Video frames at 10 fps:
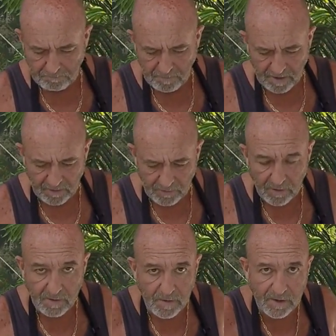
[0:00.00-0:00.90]
In
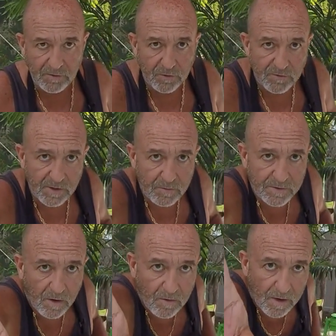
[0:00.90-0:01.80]
30 minutes, you'll see what's
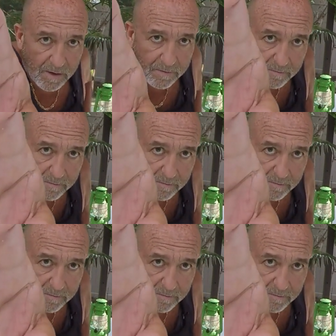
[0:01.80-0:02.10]
going on.